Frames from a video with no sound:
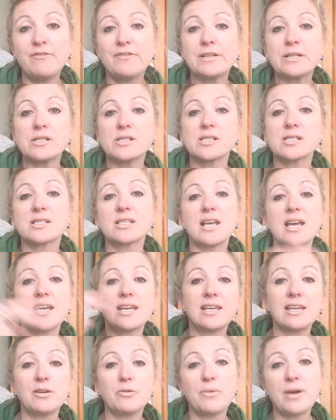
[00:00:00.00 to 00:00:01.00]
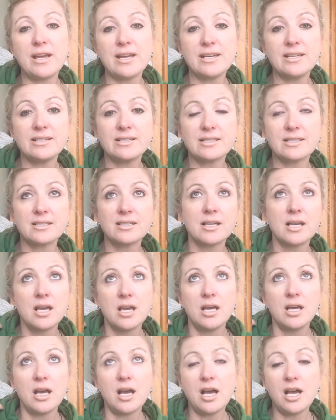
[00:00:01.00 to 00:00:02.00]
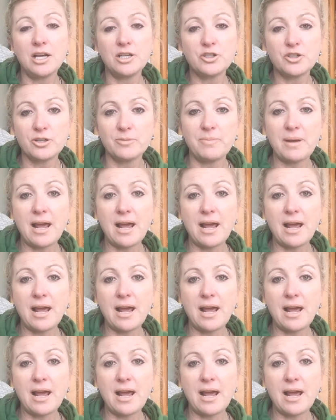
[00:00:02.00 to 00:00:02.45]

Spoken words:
feels like it weighs 100